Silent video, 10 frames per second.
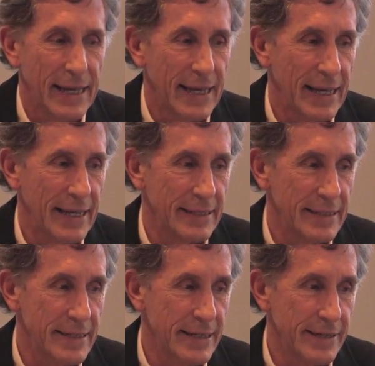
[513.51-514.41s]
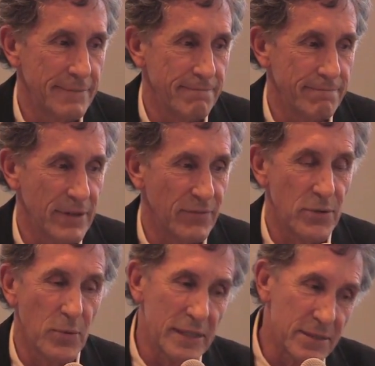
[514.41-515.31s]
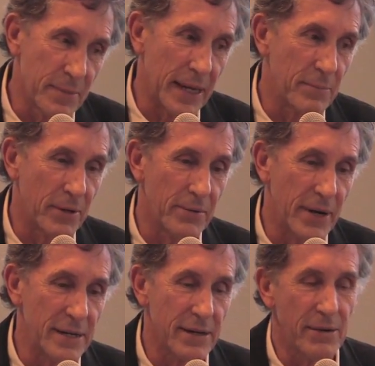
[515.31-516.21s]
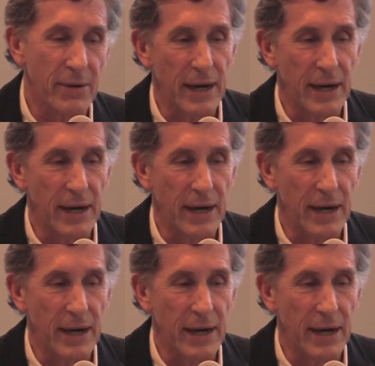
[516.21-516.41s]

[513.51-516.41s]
And if you went to Play Blue Radio,